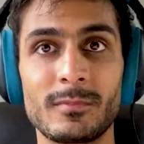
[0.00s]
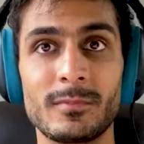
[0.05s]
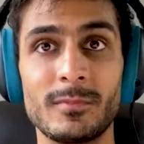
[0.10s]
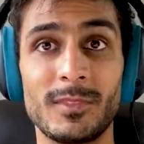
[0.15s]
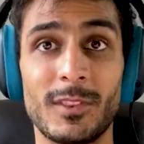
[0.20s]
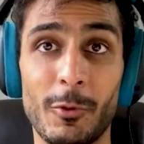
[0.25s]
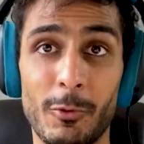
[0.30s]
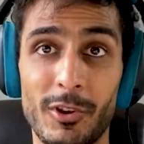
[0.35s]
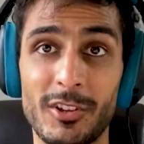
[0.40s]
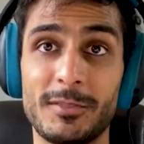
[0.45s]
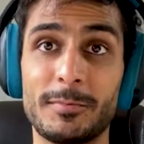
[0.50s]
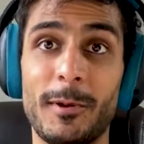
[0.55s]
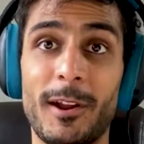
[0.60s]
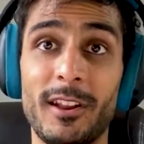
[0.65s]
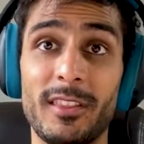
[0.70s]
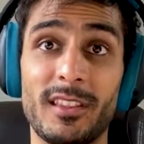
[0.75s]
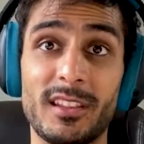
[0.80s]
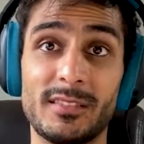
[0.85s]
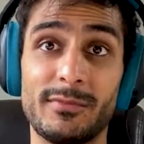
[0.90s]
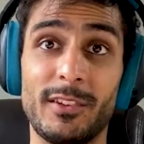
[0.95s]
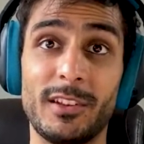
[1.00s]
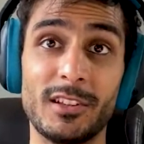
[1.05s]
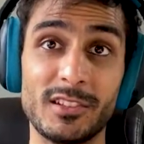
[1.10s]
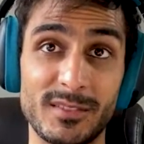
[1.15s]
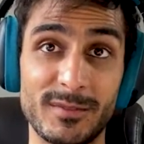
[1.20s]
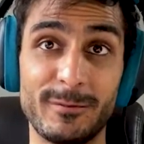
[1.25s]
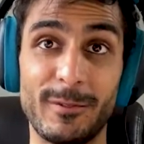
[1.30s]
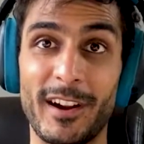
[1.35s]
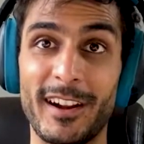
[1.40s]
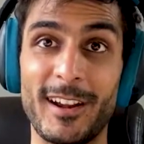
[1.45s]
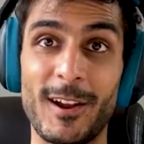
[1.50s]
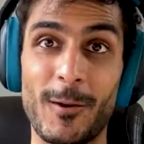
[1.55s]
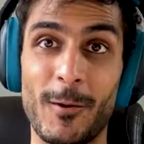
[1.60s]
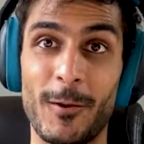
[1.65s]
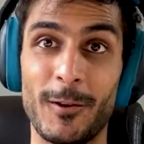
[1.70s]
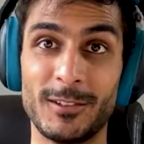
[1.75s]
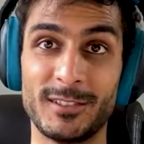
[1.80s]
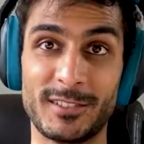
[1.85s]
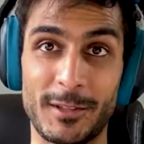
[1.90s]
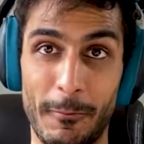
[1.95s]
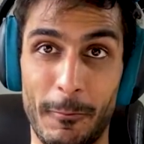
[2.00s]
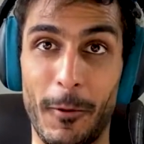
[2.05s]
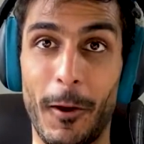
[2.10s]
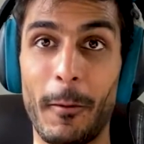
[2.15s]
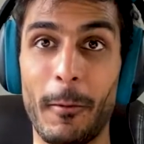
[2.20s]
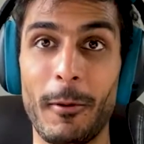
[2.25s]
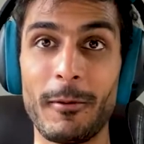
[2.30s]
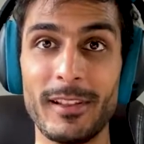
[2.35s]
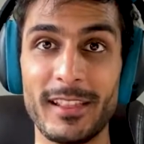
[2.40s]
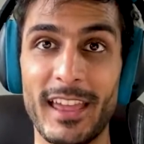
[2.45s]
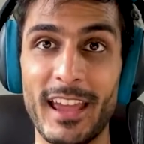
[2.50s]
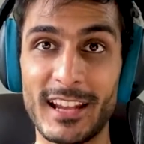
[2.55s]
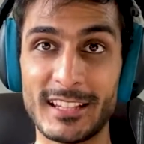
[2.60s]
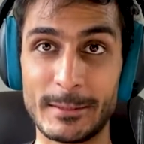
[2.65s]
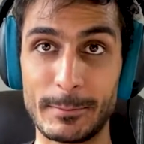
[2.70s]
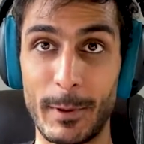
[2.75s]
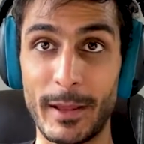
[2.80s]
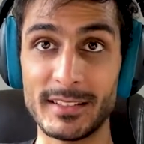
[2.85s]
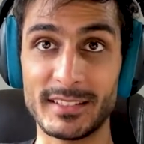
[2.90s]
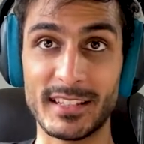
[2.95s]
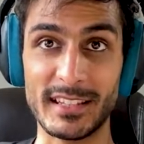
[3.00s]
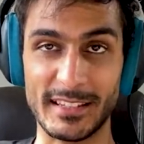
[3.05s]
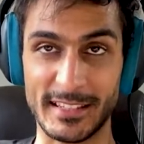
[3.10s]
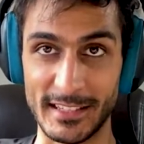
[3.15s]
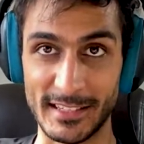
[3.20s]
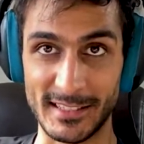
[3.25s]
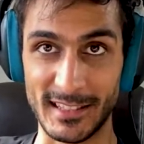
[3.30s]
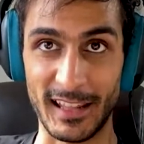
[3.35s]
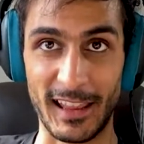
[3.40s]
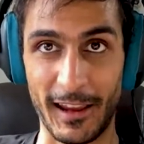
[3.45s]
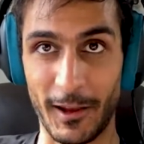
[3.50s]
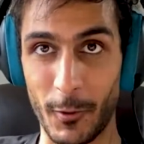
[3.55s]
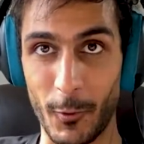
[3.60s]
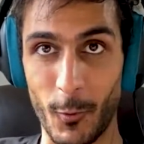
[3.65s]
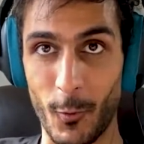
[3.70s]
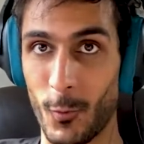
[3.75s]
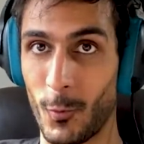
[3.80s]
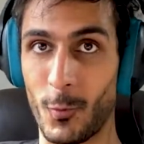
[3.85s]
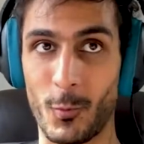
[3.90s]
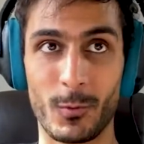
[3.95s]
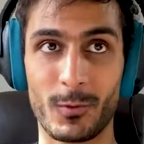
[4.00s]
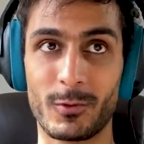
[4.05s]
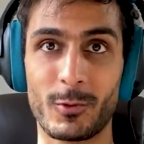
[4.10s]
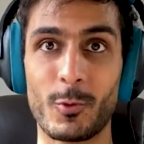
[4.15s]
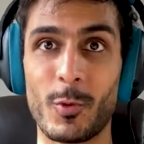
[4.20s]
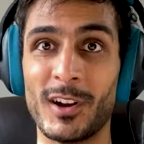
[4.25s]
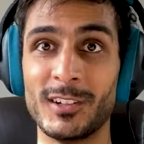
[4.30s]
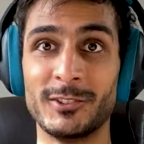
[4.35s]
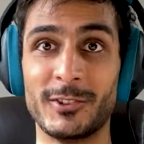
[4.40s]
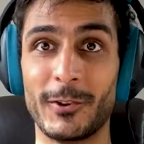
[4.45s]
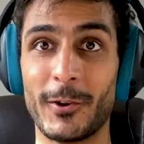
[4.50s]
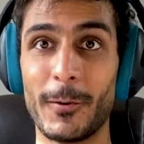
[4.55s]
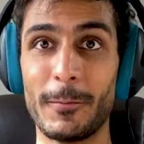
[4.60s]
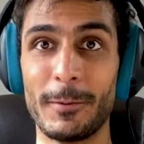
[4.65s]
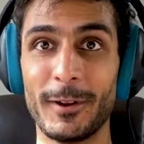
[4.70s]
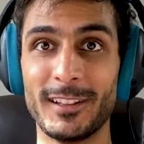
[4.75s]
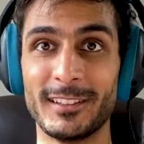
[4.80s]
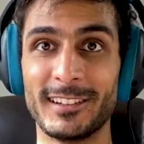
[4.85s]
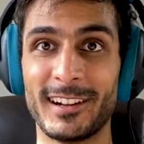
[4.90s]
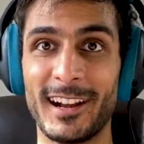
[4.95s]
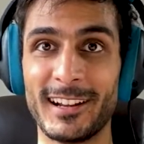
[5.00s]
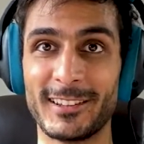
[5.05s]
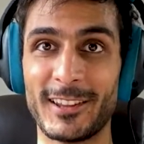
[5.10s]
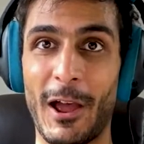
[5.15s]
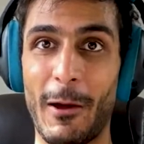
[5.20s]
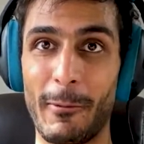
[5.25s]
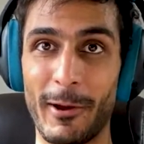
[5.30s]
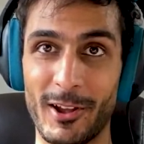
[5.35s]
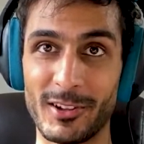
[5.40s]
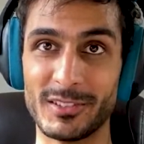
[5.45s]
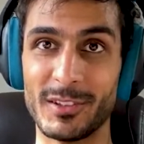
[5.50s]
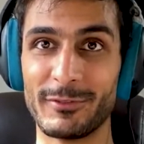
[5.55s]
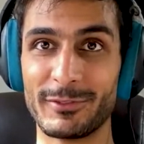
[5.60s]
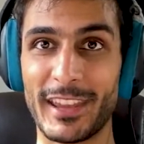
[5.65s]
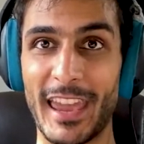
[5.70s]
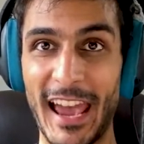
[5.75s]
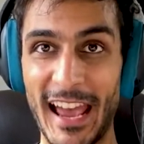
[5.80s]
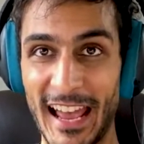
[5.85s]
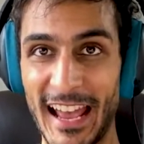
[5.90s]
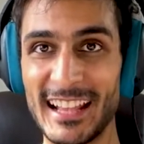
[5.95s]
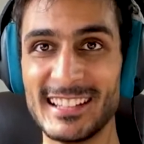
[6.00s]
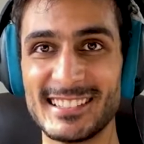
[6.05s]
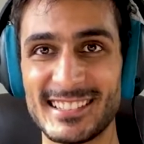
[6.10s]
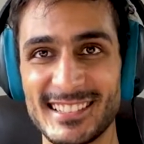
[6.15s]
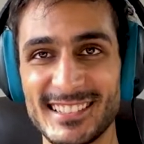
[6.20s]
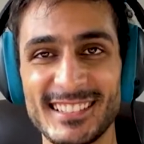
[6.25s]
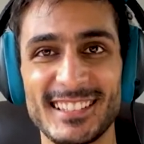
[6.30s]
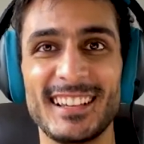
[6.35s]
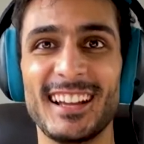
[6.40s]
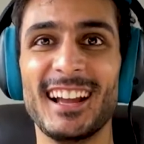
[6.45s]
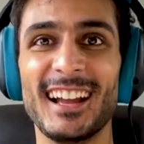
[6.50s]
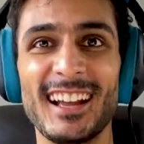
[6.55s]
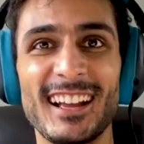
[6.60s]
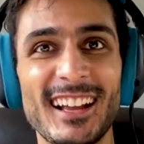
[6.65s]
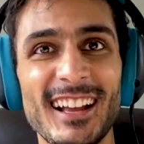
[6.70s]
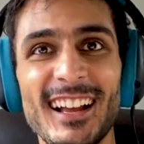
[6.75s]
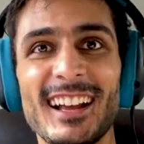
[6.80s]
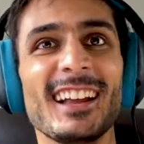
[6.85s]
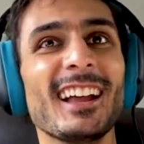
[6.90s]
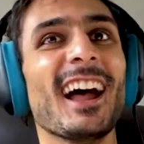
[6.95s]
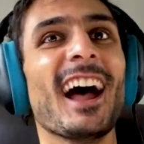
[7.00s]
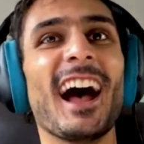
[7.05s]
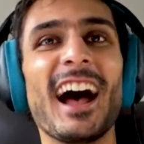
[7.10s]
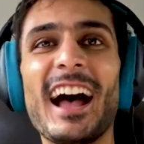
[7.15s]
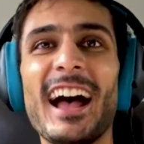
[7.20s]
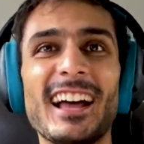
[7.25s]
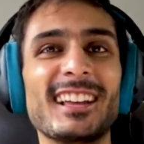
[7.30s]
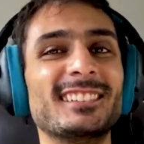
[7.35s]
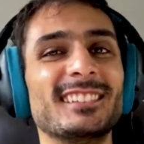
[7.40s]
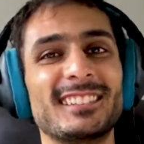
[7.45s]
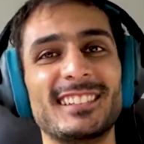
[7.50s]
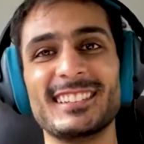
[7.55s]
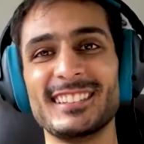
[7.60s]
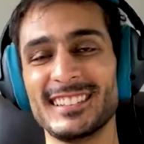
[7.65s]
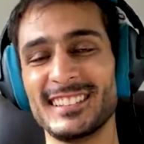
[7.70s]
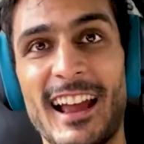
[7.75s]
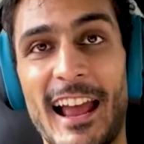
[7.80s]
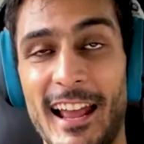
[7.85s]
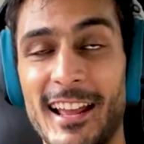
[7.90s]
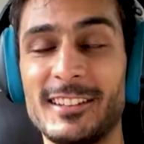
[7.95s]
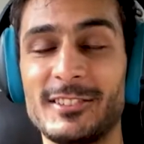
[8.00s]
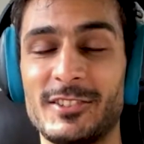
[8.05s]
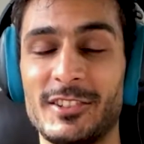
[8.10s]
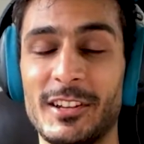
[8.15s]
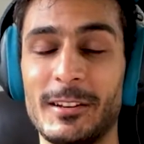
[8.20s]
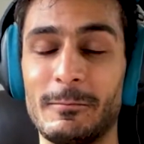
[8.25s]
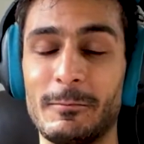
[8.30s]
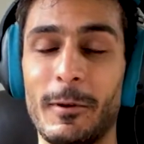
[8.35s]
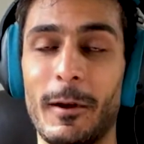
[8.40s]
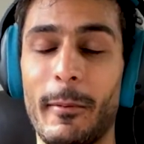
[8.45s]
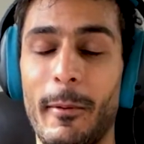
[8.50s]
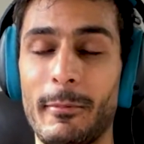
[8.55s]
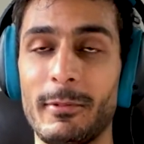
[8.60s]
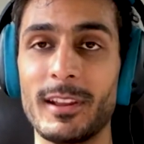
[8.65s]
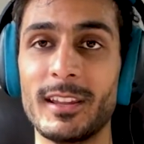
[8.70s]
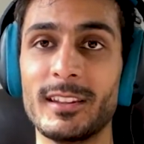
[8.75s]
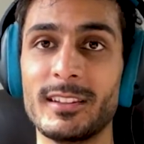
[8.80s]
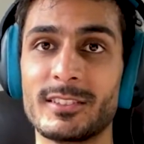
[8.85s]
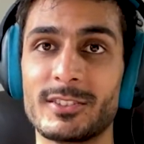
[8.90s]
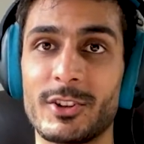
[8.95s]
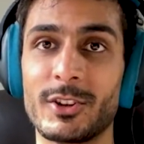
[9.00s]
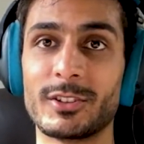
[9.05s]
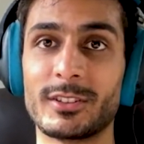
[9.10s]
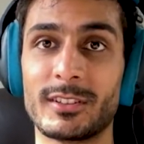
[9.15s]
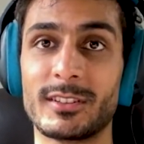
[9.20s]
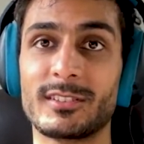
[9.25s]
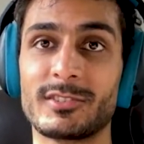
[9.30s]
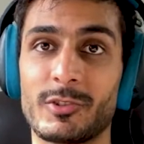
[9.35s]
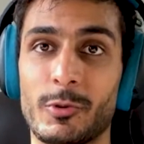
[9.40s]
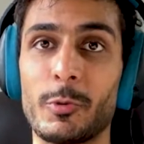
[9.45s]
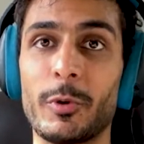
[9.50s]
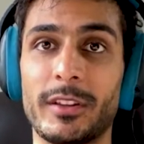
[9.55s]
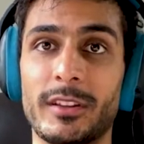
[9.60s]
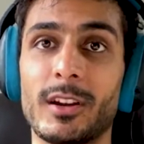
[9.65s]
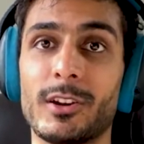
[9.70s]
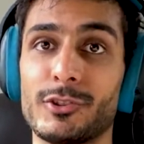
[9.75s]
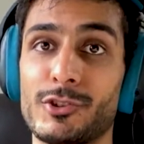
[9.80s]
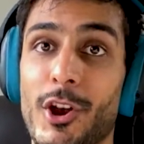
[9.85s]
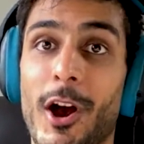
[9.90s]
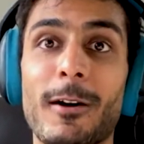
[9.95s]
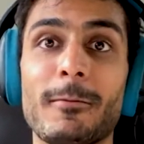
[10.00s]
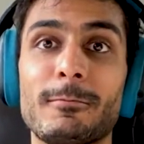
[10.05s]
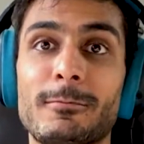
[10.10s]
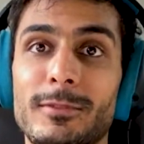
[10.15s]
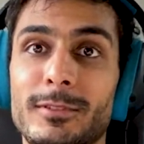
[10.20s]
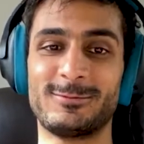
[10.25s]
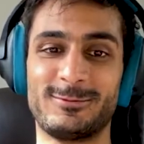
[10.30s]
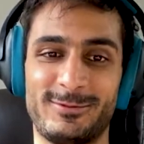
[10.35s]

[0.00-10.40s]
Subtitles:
The worst part of this video is very old, so probably the expenses is like quadrupled right now because of gas. and she probably should quit her job.